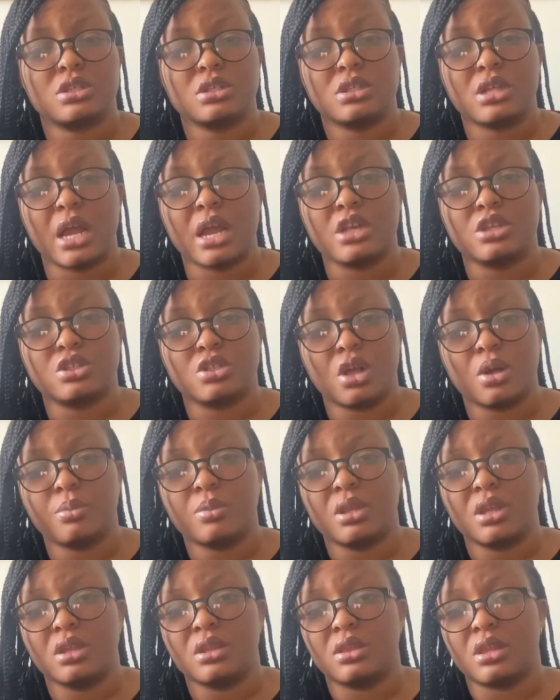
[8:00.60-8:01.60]
is
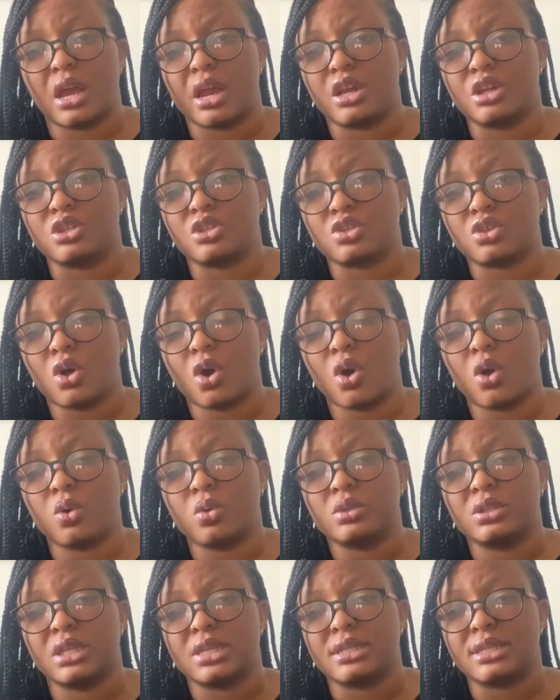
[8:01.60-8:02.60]
something that is
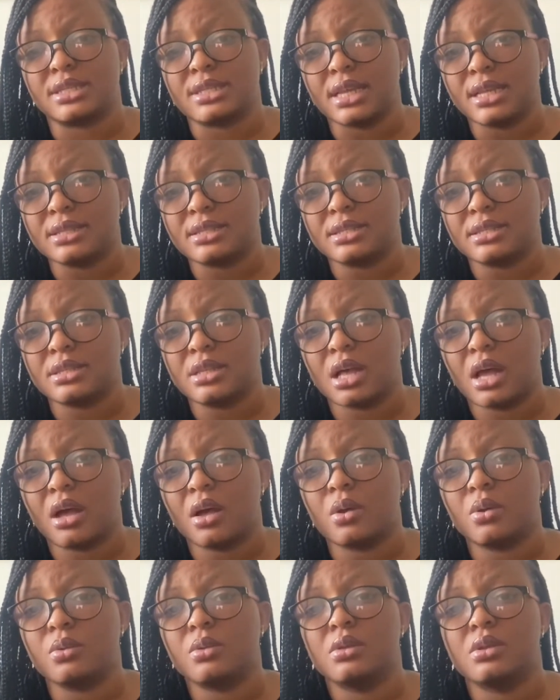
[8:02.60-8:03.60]
called the sentinel